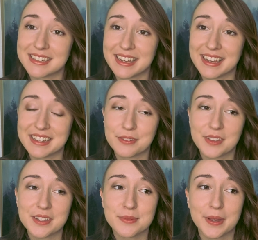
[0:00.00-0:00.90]
And if
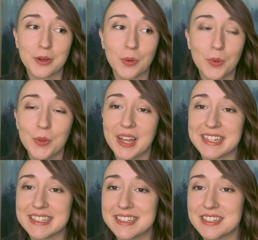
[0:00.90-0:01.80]
that's my goal, I
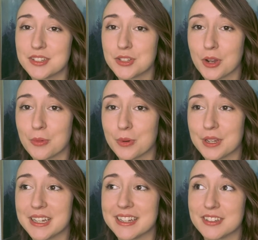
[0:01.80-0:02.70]
need to start
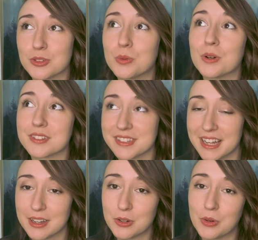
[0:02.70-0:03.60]
working towards
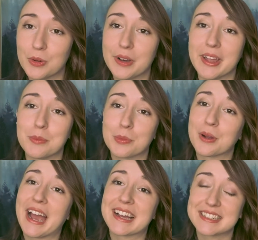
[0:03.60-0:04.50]
that goal and
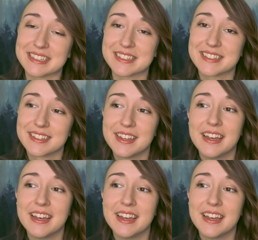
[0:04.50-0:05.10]
practice